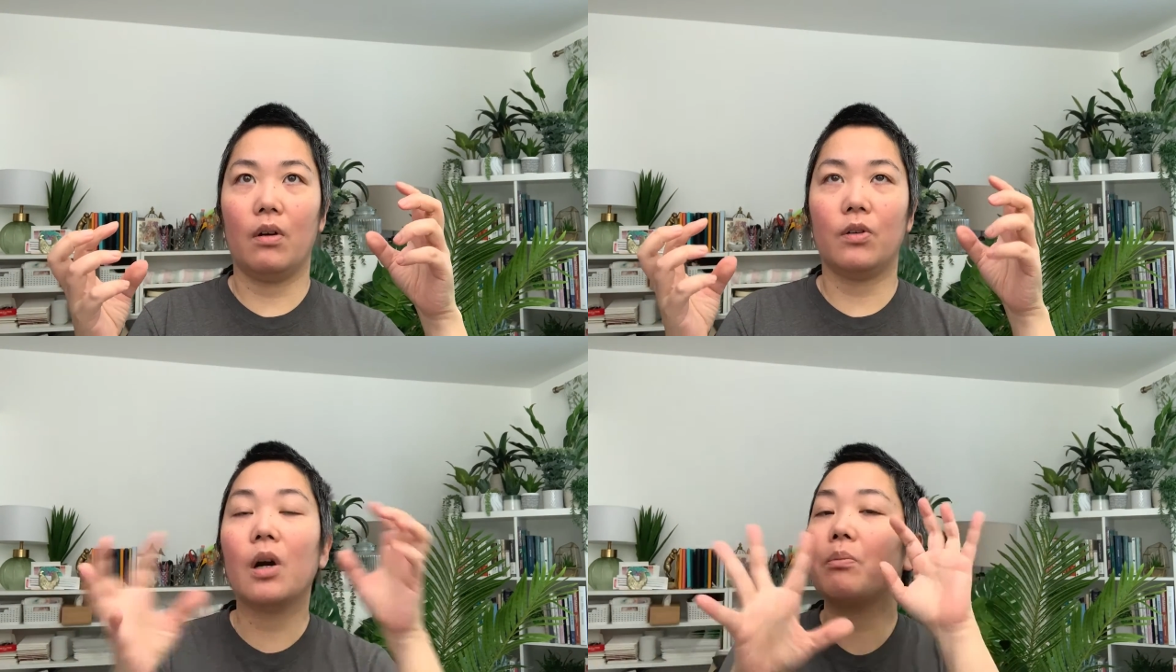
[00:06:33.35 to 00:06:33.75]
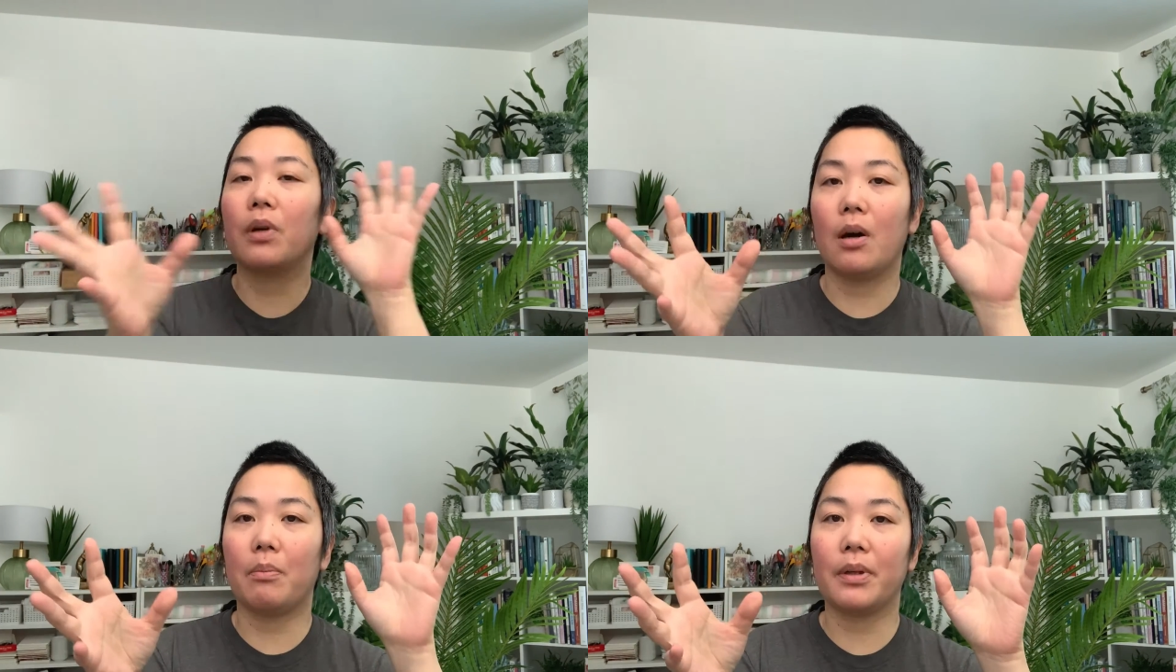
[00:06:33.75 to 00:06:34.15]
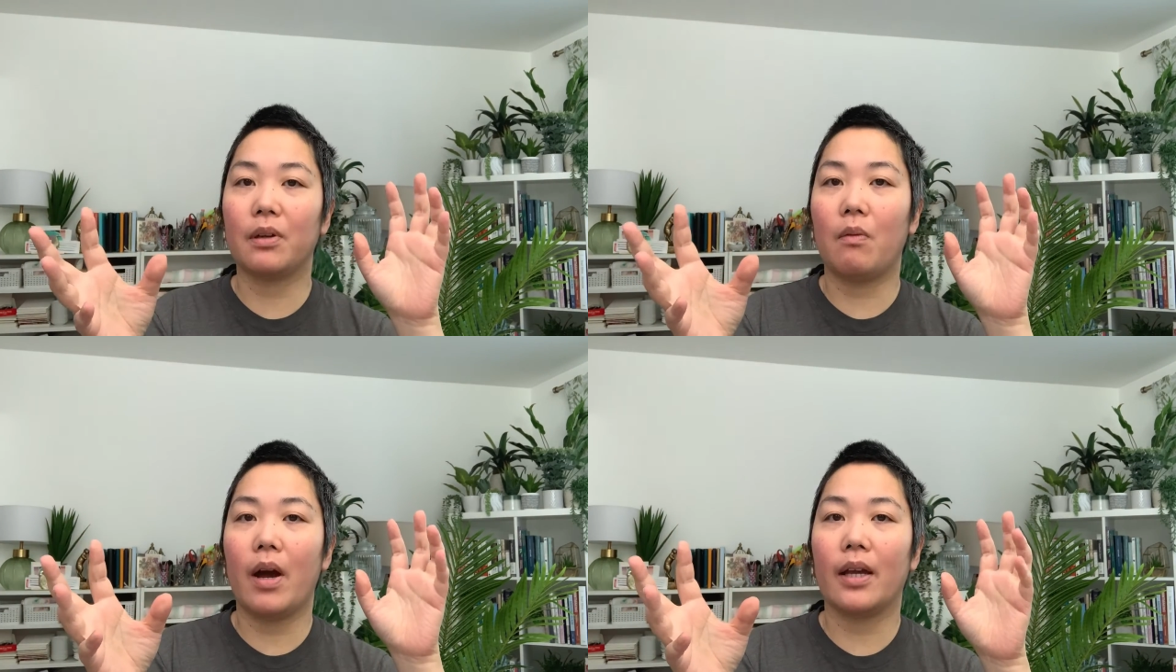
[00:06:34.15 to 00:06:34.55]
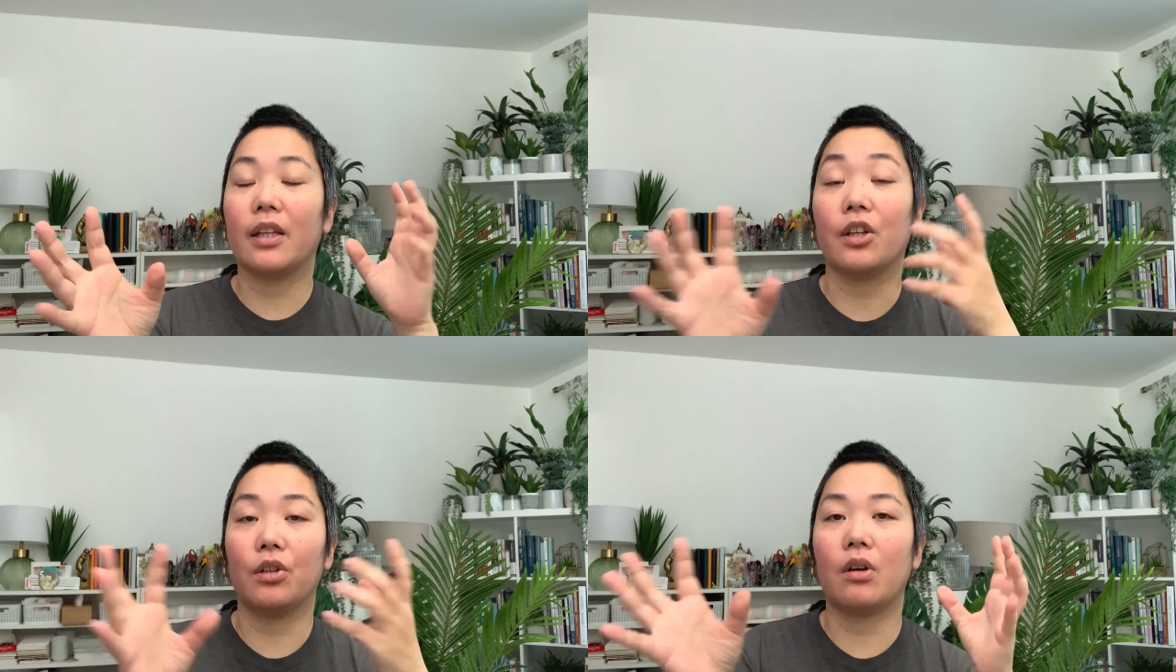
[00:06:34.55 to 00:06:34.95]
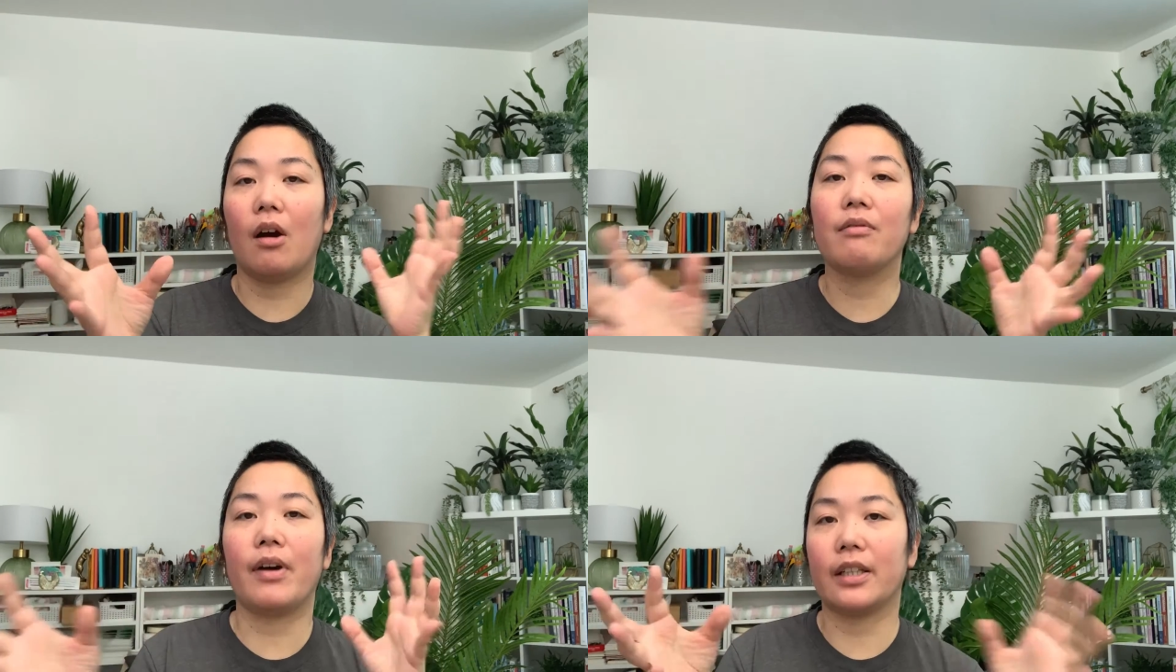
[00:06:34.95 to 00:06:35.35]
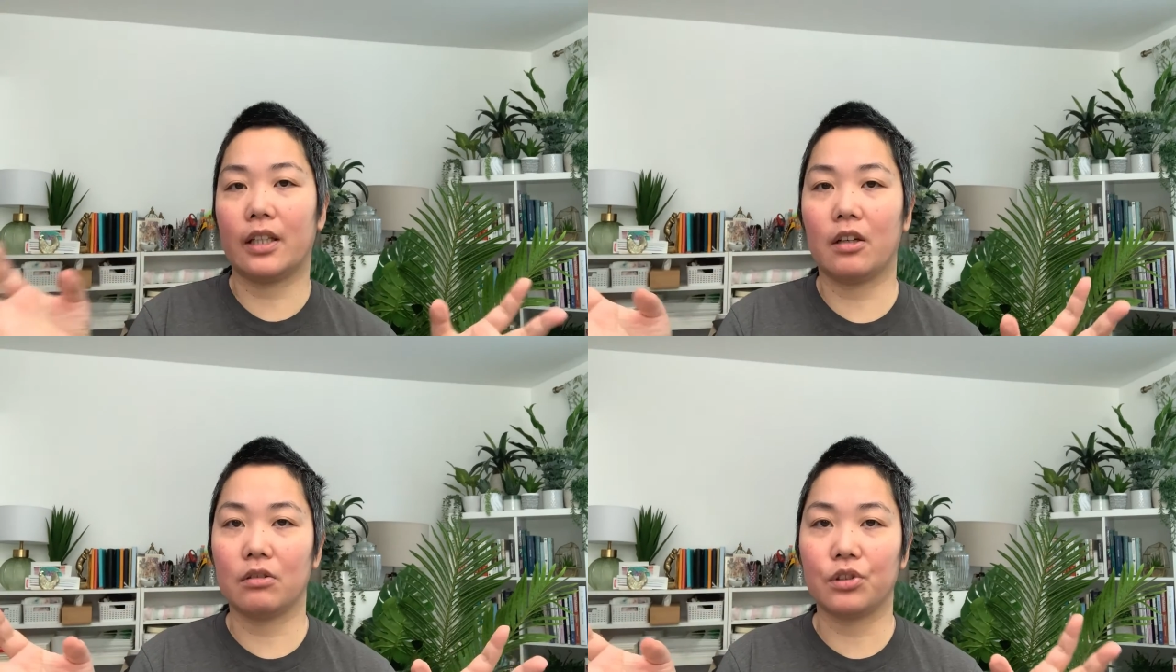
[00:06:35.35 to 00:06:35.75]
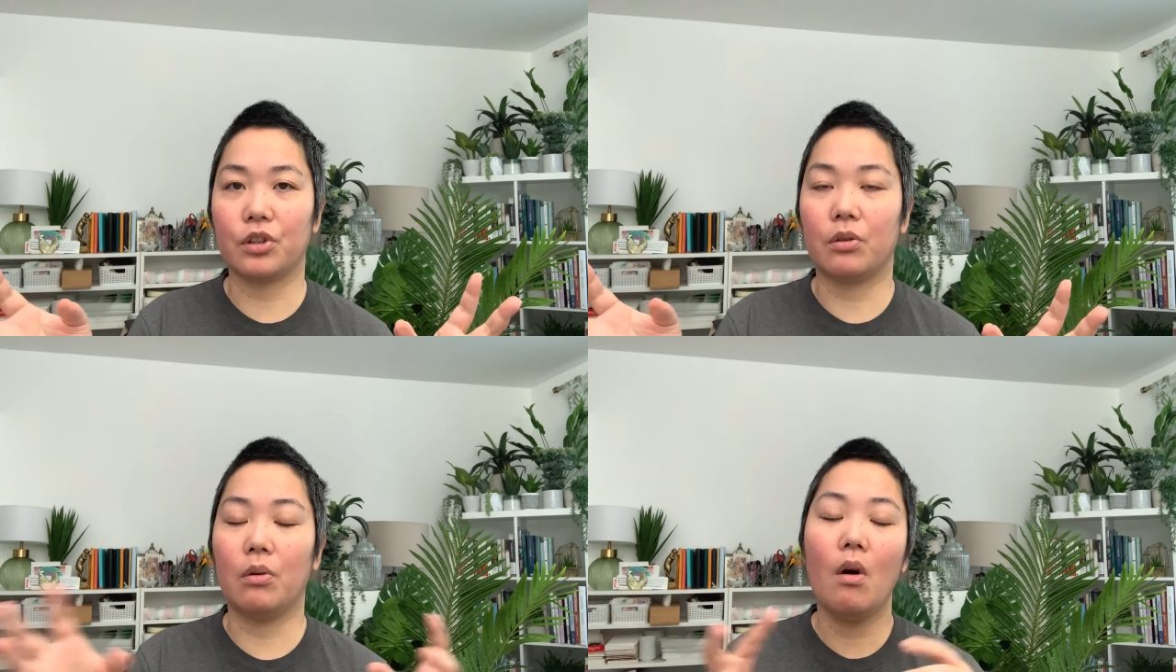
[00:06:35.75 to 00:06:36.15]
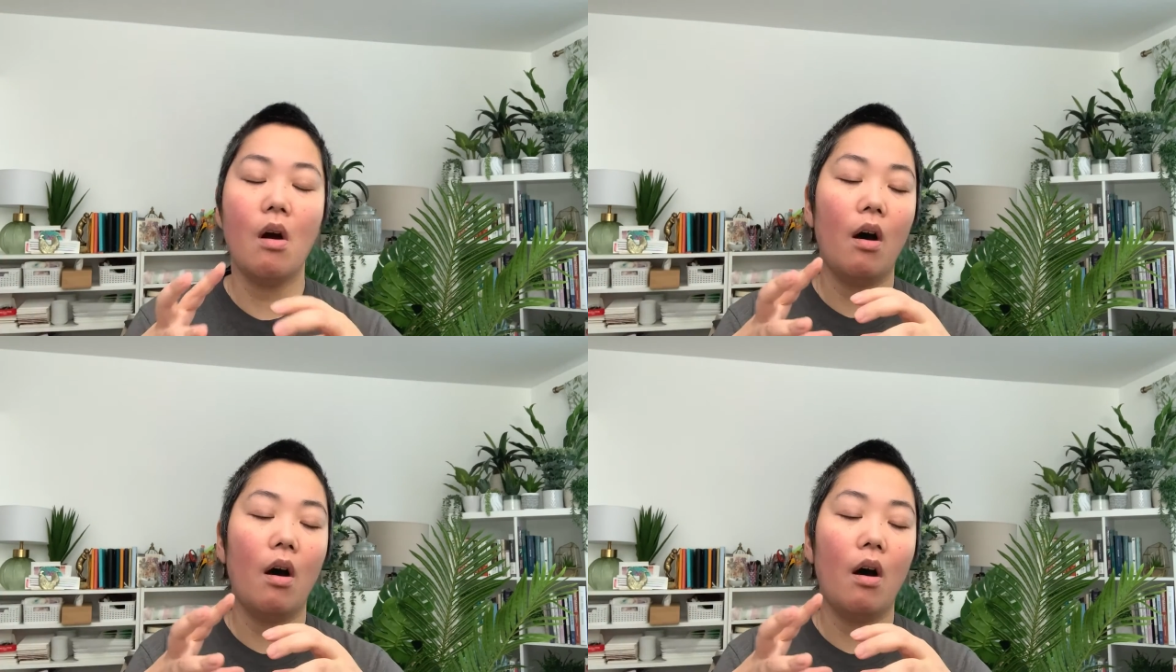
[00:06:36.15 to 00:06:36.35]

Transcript: crumple up in a way that you can't find any control.